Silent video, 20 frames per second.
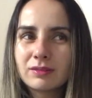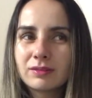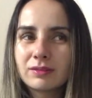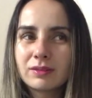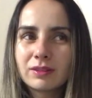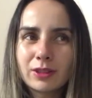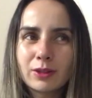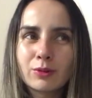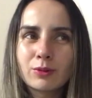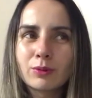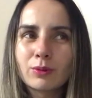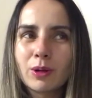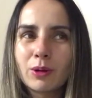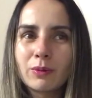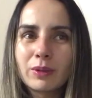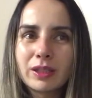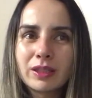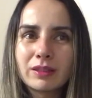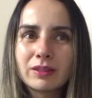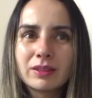like a
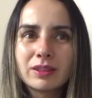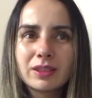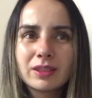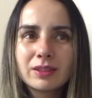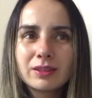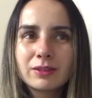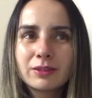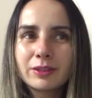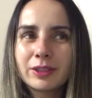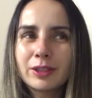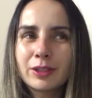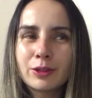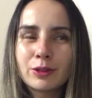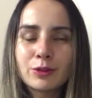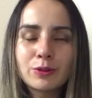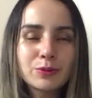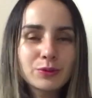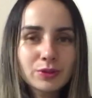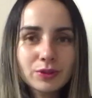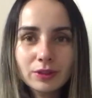growing, not like a
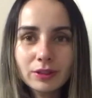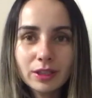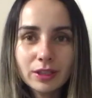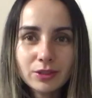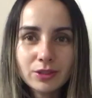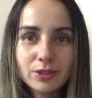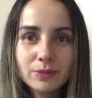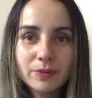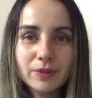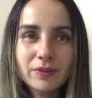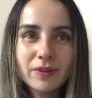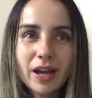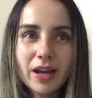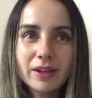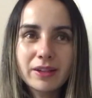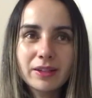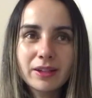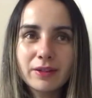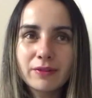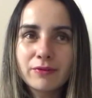huge collection, but I've
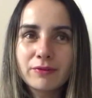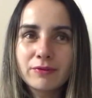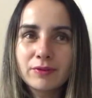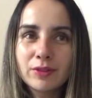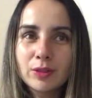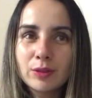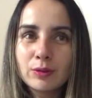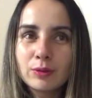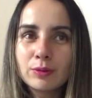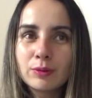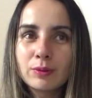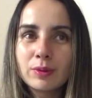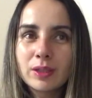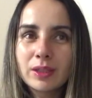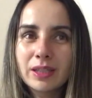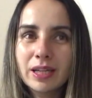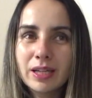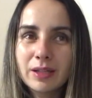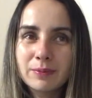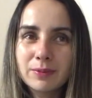had a few
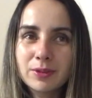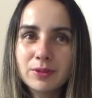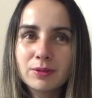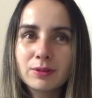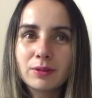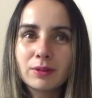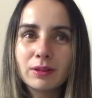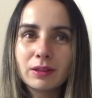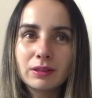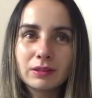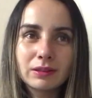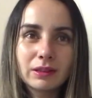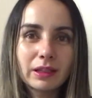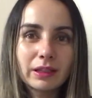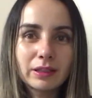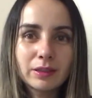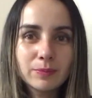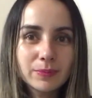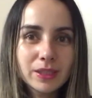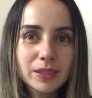camisole
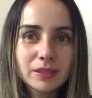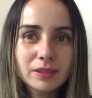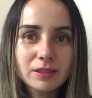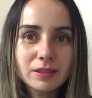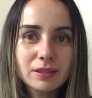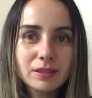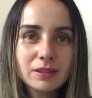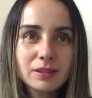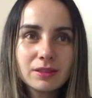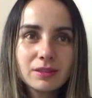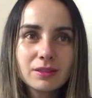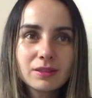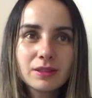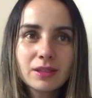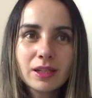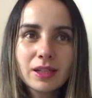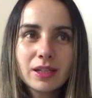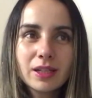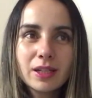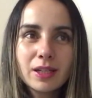like pieces.
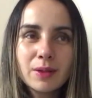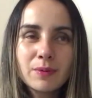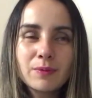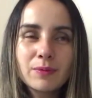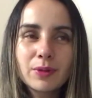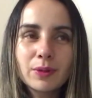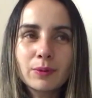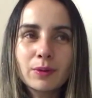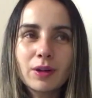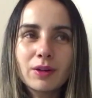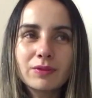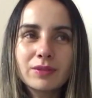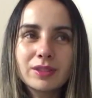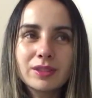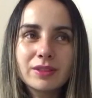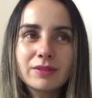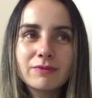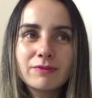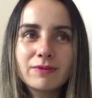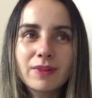They were
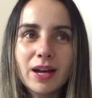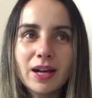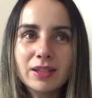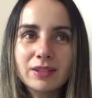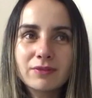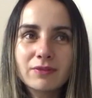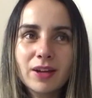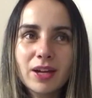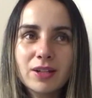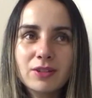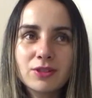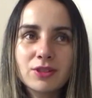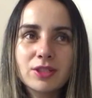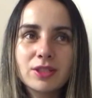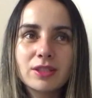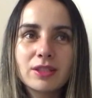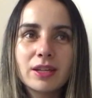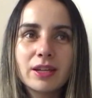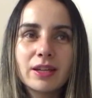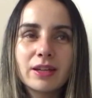obviously fast
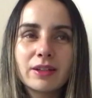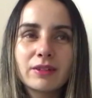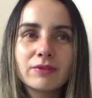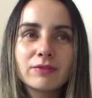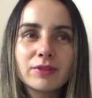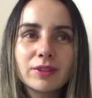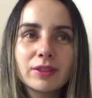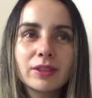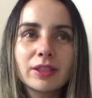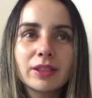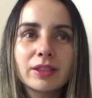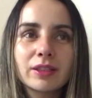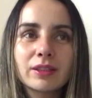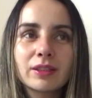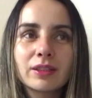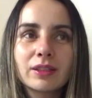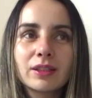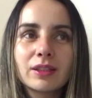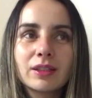fashion, and I feel like